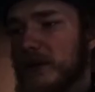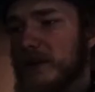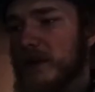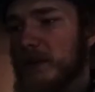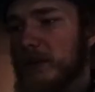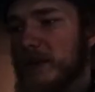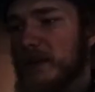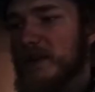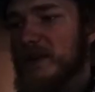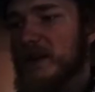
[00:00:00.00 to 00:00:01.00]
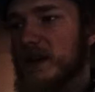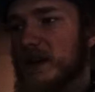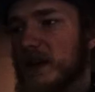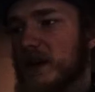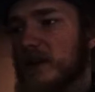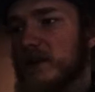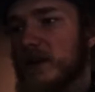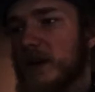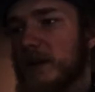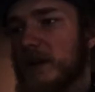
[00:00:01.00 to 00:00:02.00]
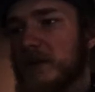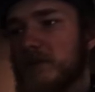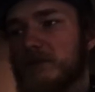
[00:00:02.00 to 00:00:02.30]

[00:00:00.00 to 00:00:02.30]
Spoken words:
gonna skip on Devilskin. I saw them in